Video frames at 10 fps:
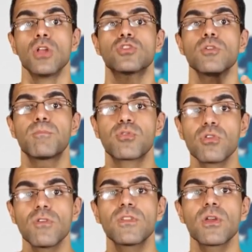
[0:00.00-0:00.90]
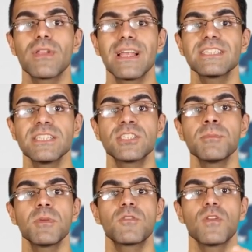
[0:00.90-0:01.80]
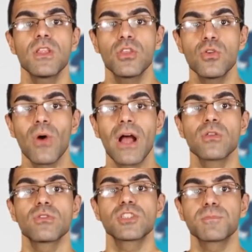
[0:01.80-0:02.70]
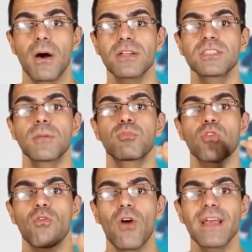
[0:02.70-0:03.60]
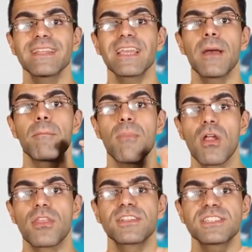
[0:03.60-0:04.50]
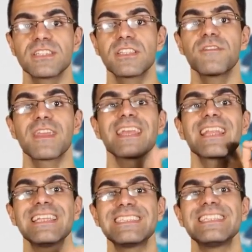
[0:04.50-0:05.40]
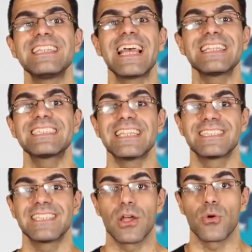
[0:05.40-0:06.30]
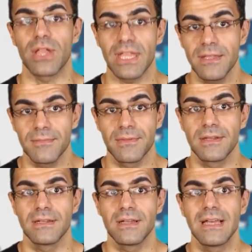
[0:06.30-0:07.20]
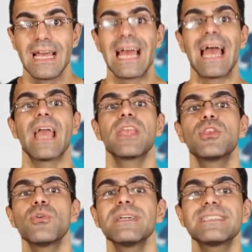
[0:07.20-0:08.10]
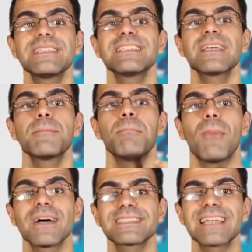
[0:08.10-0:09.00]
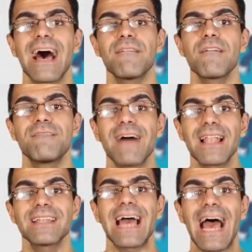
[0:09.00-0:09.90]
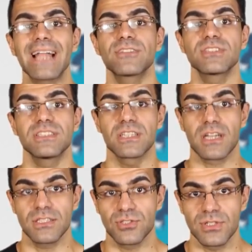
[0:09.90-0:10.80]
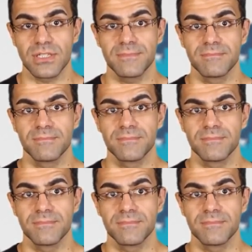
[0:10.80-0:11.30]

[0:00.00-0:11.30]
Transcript: To prove the relationship between you and your sponsor, providing a birth certificate is necessary. A US citizen must have a valid address in the country.